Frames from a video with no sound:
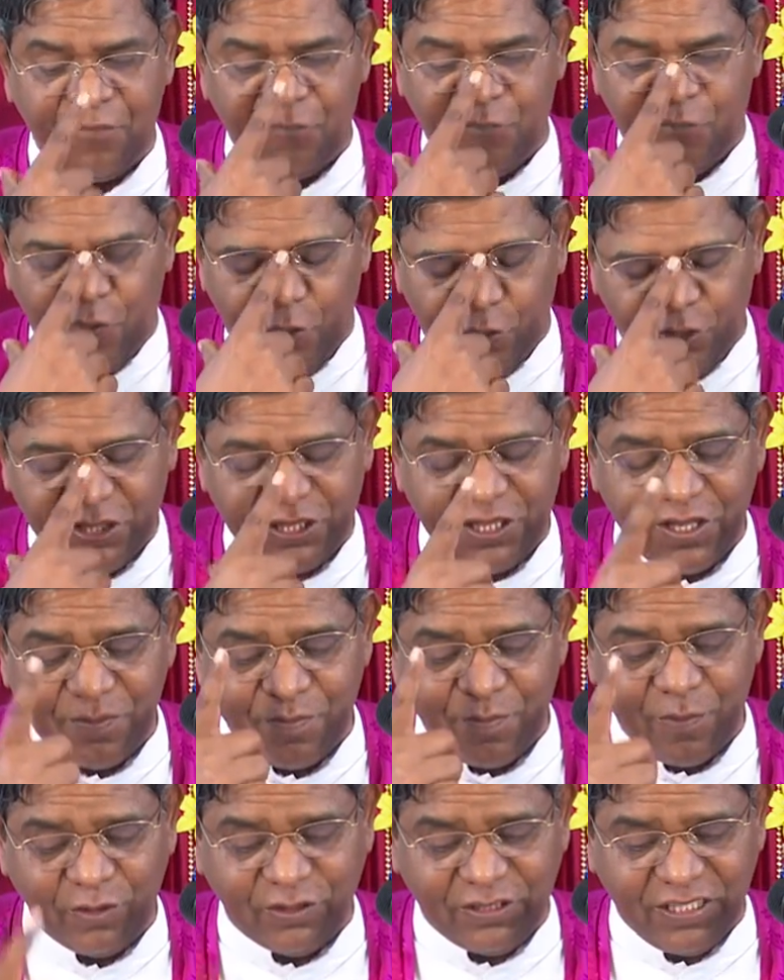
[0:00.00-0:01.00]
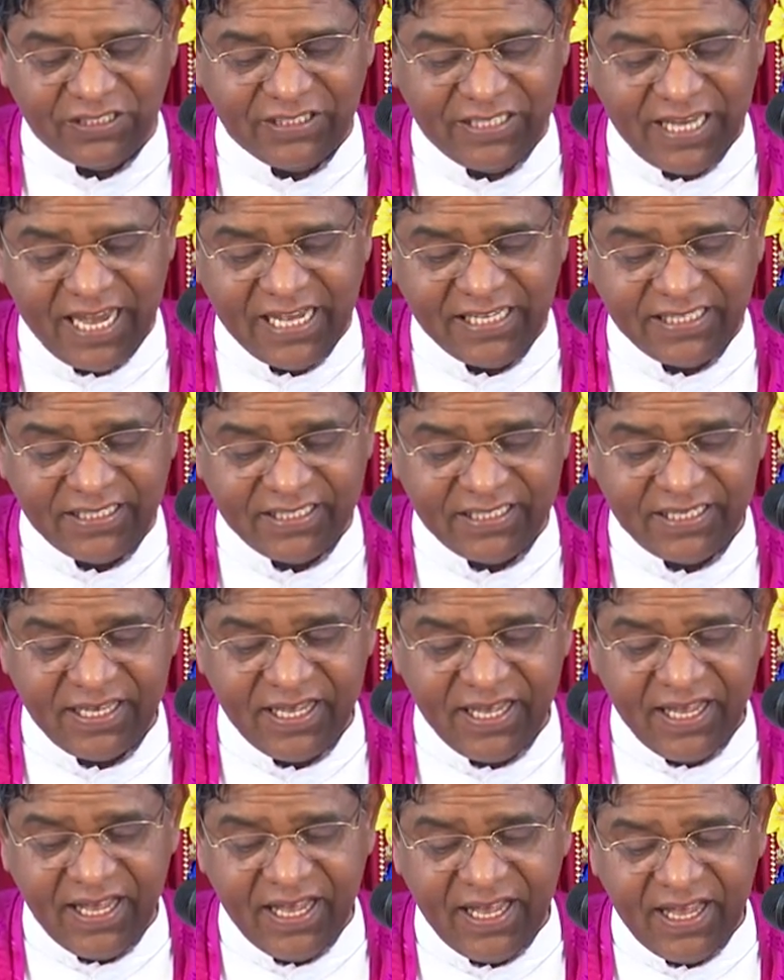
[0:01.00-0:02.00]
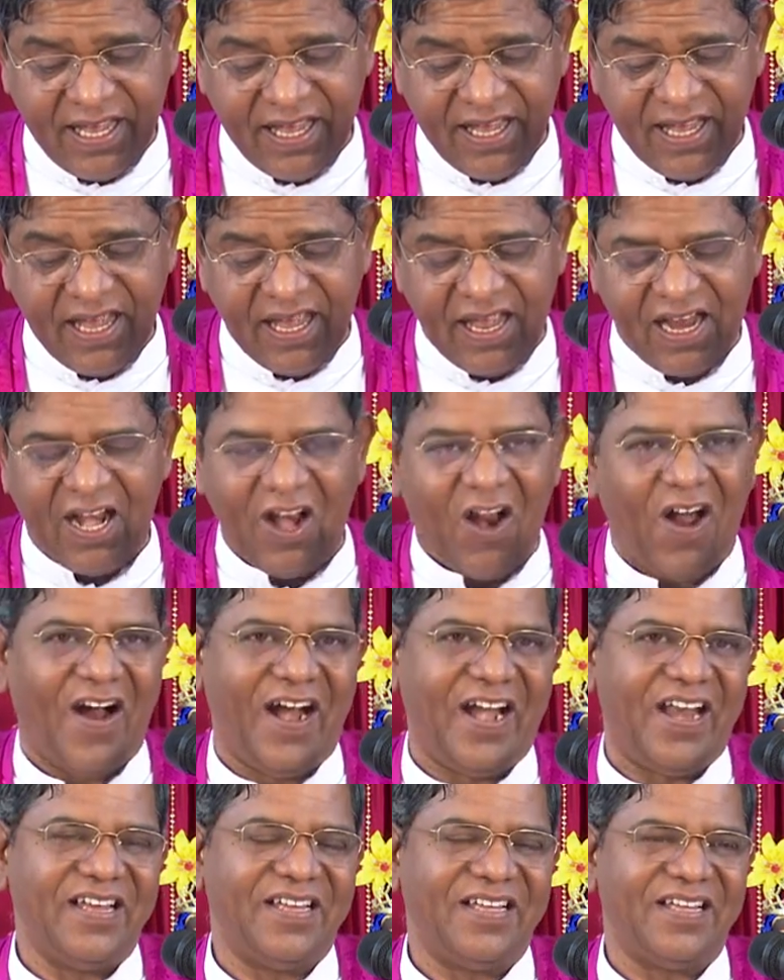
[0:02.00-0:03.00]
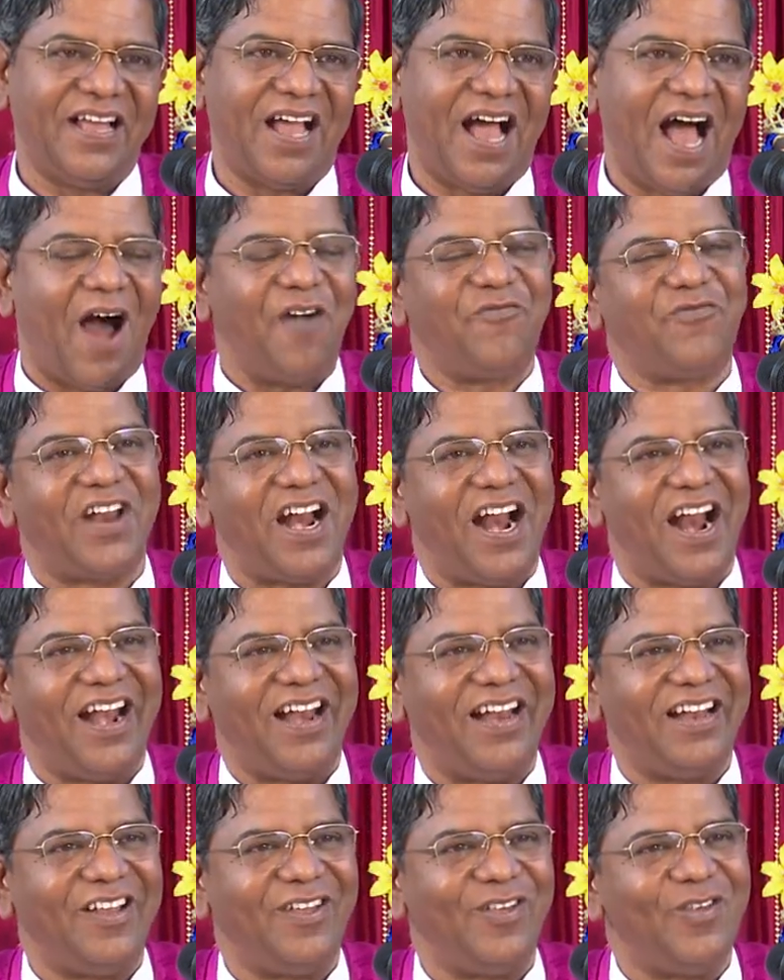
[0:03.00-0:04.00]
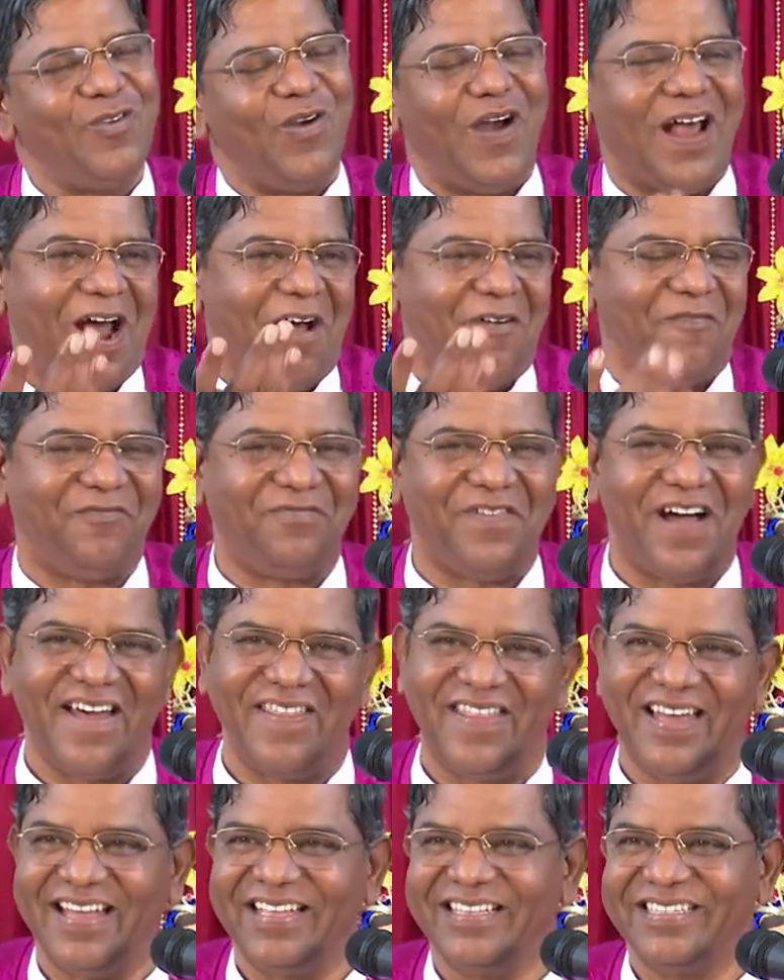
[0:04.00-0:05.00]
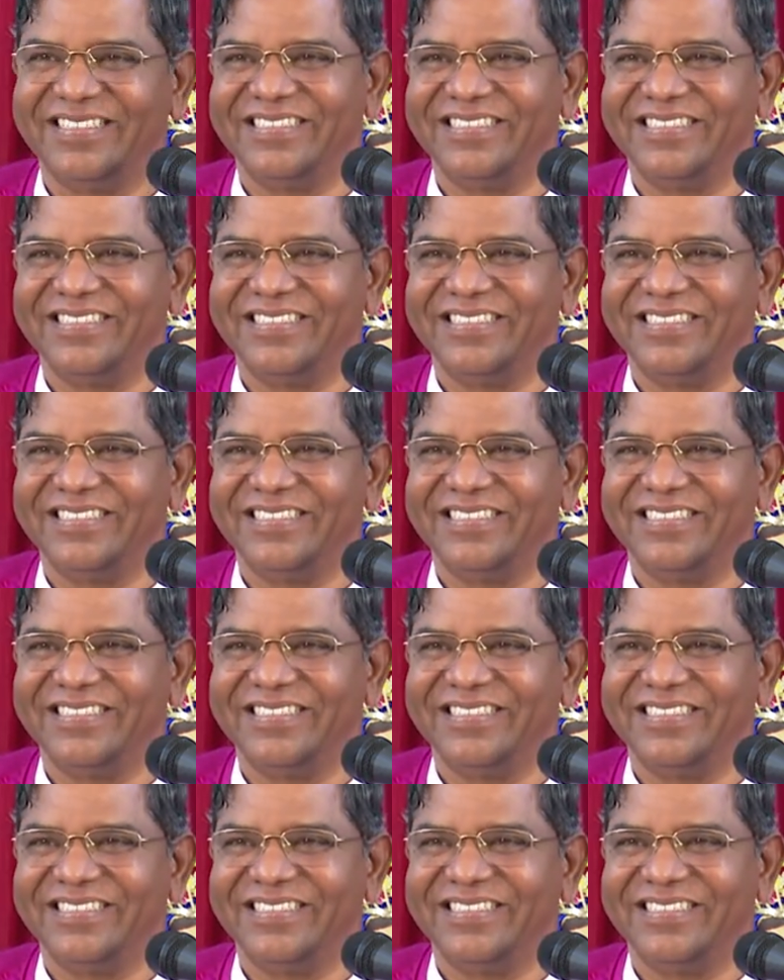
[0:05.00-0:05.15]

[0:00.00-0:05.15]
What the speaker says: Fourth, Moses says, Lord, after all, you are our Father.